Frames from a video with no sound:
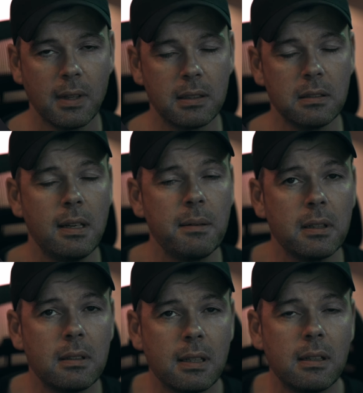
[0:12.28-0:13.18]
And today I'm
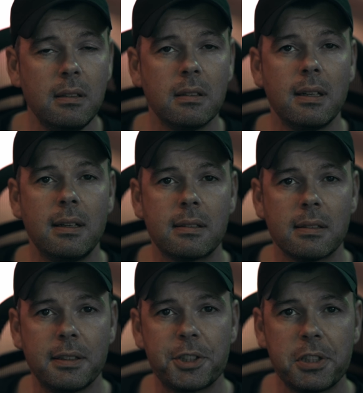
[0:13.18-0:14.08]
going to take a look
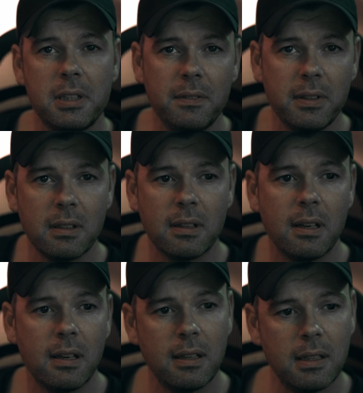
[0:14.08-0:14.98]
at achieving
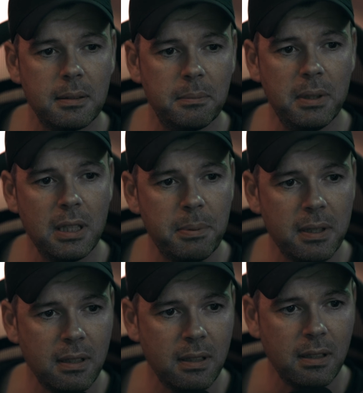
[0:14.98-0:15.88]
a
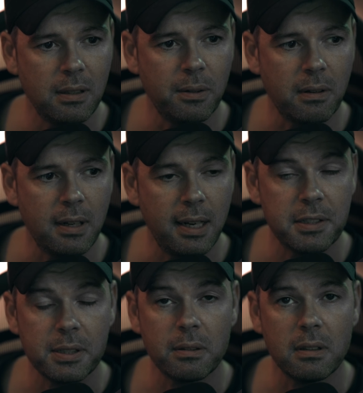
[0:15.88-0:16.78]
bleepy or
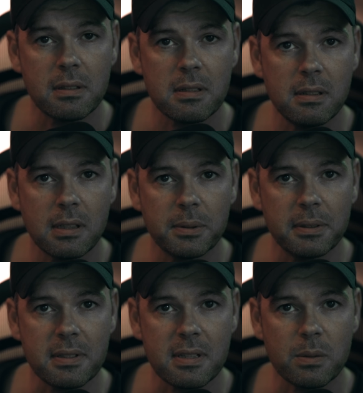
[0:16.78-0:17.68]
atonal
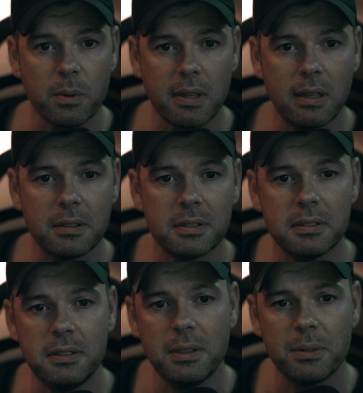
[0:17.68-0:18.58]
sequence
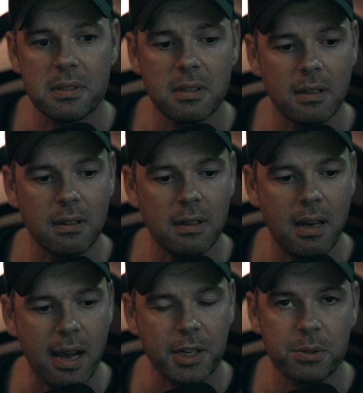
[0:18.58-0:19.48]
without using
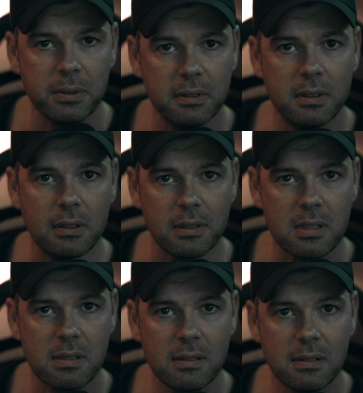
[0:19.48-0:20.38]
actual
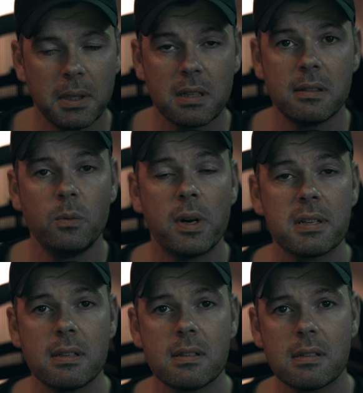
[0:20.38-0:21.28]
notes. Because in
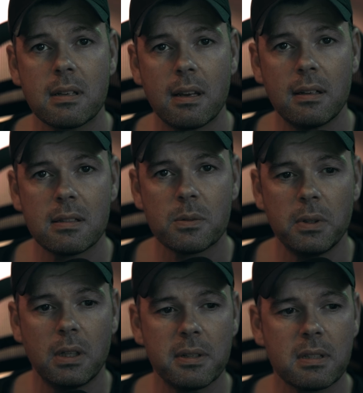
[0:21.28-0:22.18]
Western scales
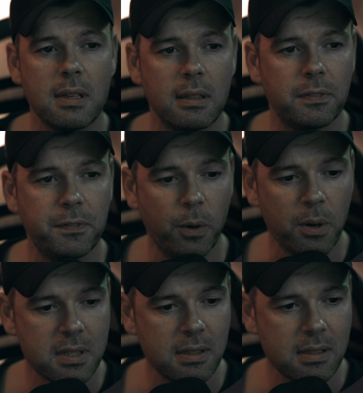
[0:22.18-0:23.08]
we're always kind of
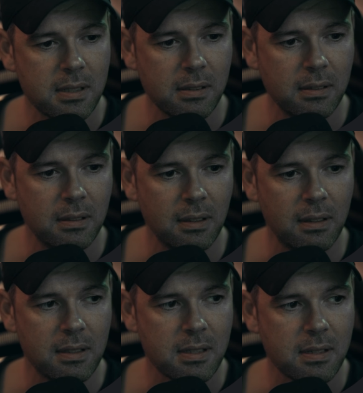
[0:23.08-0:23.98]
forced into
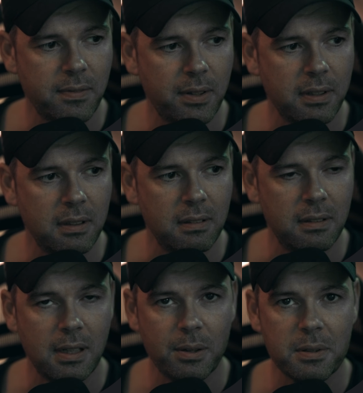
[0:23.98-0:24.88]
this very
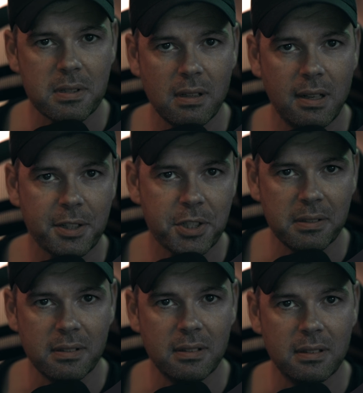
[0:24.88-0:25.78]
narrow
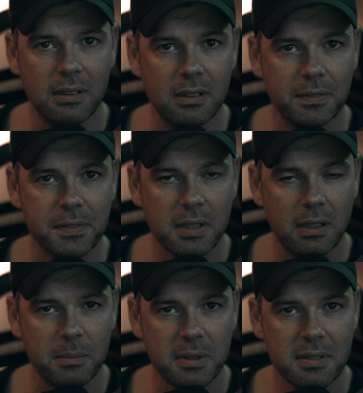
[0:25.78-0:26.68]
selection of
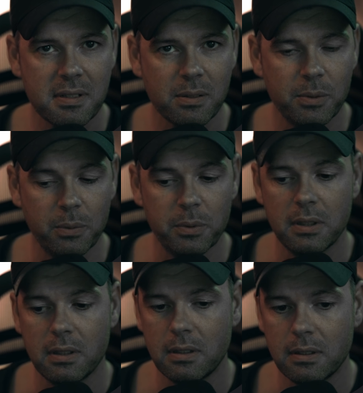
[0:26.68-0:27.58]
timbres when
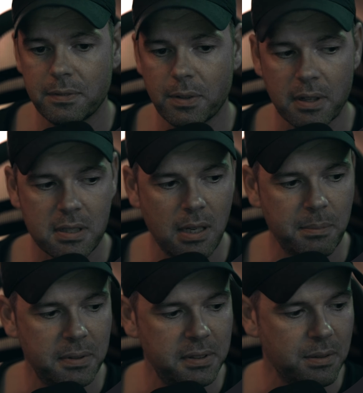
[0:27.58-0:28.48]
we're, for
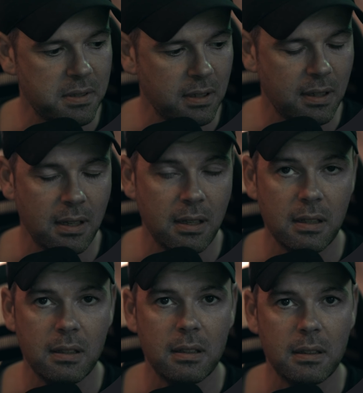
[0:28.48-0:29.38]
example, using
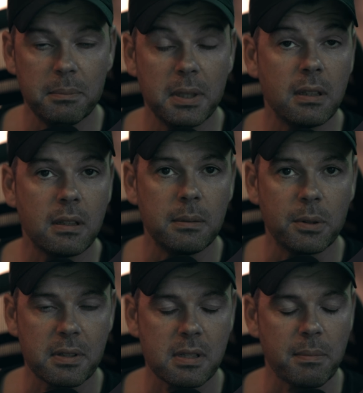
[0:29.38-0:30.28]
a MIDI
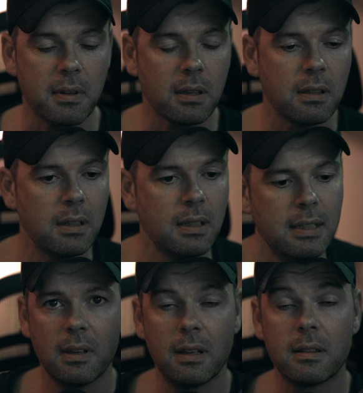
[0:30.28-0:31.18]
keyboard or something.
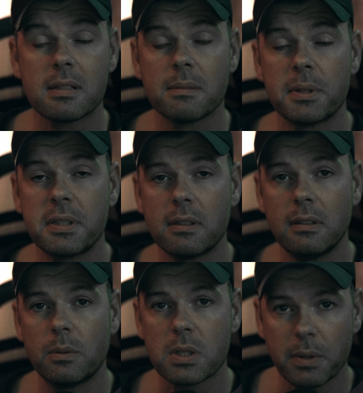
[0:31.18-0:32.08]
And this in
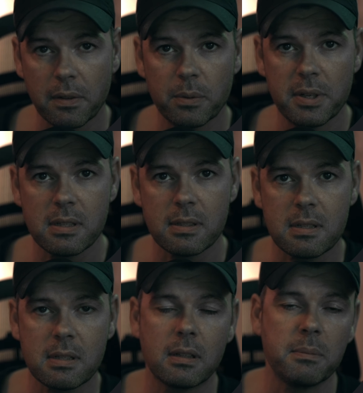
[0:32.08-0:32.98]
particular was one of the reasons I
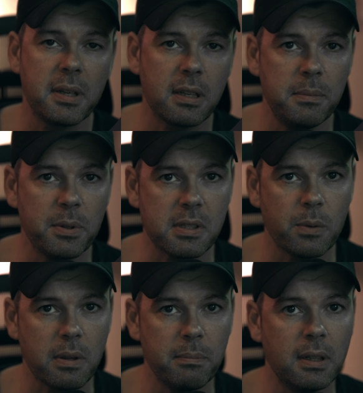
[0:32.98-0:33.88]
started making
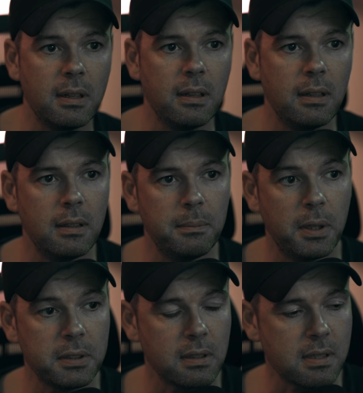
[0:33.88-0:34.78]
music with my
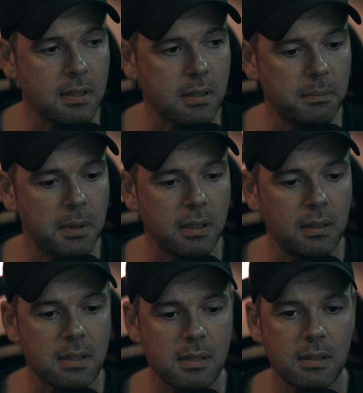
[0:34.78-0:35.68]
modular system,
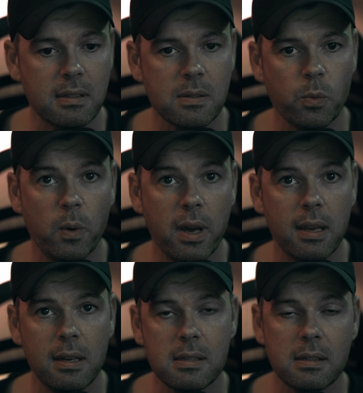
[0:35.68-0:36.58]
because it's way
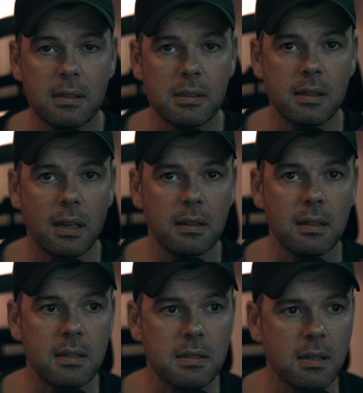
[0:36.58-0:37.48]
easier to get
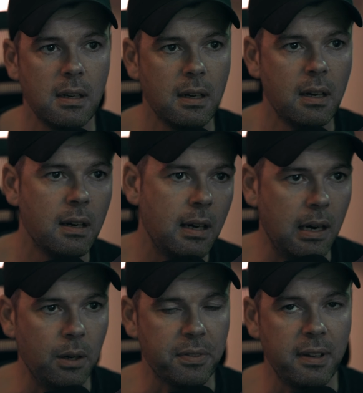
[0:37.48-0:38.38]
these
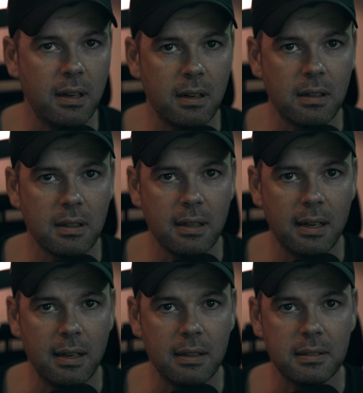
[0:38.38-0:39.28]
out there
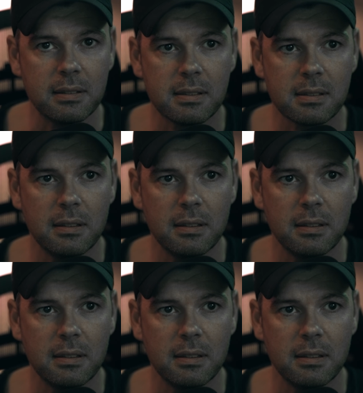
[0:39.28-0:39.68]
and